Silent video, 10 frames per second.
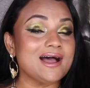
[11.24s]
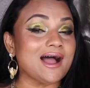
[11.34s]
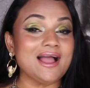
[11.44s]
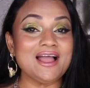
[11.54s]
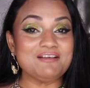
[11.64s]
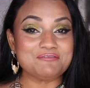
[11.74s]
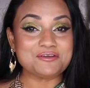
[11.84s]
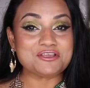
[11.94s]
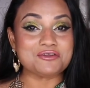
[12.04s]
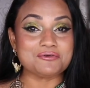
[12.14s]
I have for
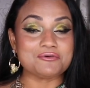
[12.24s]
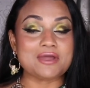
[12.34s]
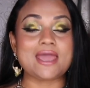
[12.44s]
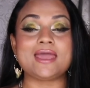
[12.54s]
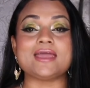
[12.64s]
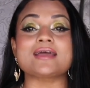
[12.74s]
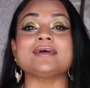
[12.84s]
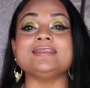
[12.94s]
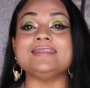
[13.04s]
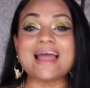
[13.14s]
you a
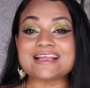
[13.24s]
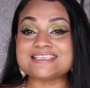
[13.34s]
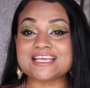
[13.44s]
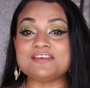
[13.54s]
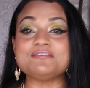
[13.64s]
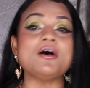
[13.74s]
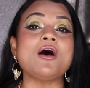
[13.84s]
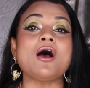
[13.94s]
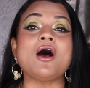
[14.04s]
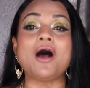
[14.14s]
collective
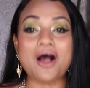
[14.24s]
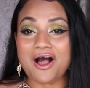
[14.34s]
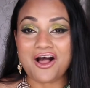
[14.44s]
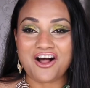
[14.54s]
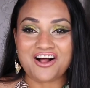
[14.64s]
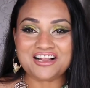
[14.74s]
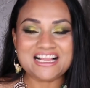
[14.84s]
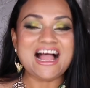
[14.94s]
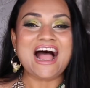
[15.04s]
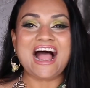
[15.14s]
haul.
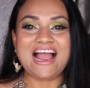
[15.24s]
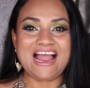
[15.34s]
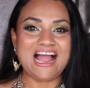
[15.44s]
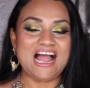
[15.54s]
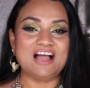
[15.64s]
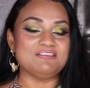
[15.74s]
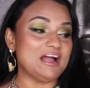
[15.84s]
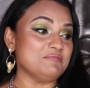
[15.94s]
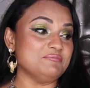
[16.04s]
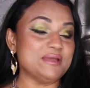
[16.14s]
I have,
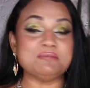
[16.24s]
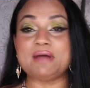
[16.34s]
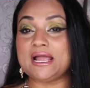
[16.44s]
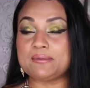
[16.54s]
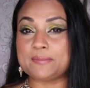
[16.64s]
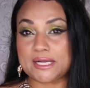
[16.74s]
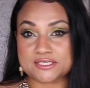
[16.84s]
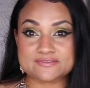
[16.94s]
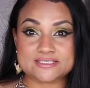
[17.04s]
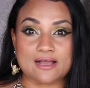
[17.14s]
I've been buying a bunch
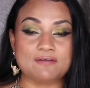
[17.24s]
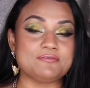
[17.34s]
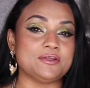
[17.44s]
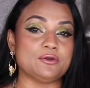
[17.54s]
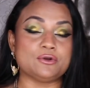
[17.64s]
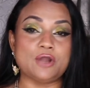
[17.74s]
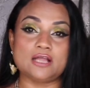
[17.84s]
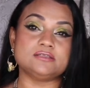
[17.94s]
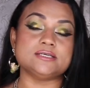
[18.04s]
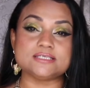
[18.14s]
of stuff, you know,
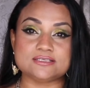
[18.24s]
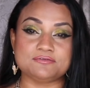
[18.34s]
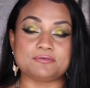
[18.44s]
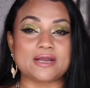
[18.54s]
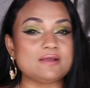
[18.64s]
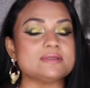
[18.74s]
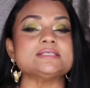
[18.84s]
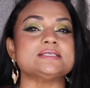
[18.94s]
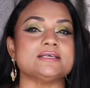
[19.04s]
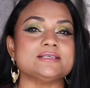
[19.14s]
not just
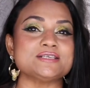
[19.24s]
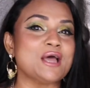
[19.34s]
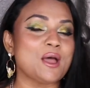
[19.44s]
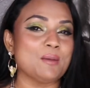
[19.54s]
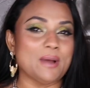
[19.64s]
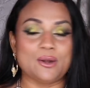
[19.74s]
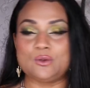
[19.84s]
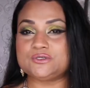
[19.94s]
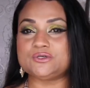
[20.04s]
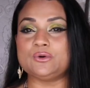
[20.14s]
fragrances, but
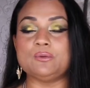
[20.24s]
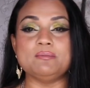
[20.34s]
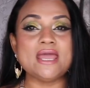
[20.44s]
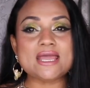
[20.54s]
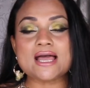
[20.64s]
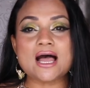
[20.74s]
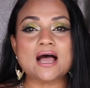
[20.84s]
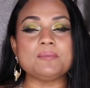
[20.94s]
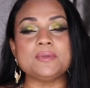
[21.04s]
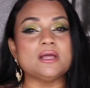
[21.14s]
also
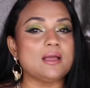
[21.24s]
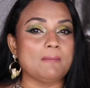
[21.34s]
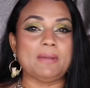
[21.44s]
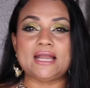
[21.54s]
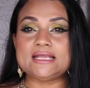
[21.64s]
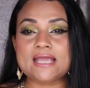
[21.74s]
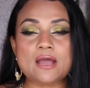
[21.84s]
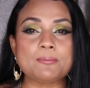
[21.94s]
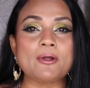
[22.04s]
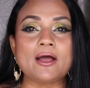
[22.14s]
makeup, body
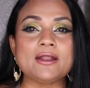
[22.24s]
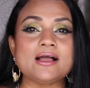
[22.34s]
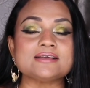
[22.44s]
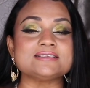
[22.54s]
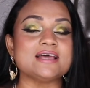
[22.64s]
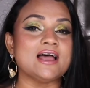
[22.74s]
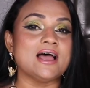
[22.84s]
care products,